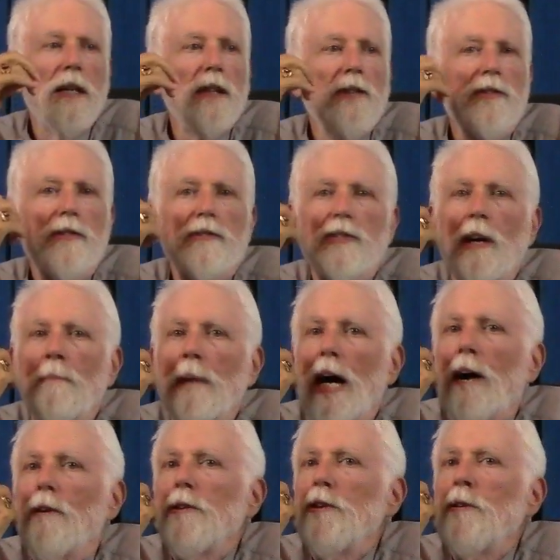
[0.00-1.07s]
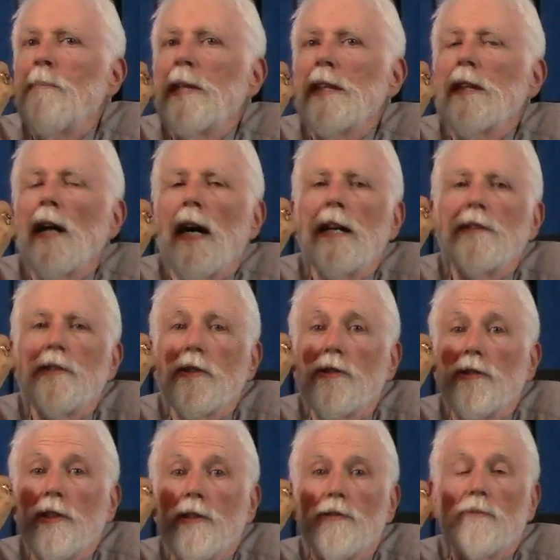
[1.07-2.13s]
somehow human
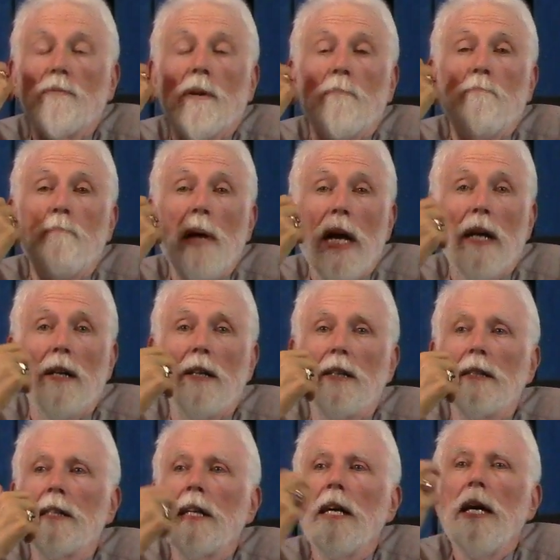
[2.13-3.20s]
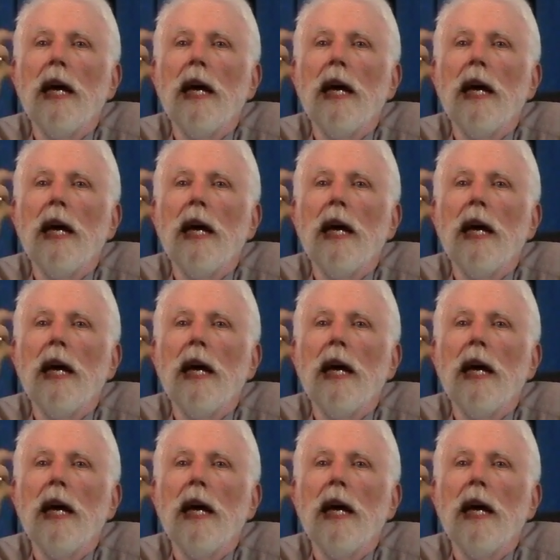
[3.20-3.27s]
consciousness rebelled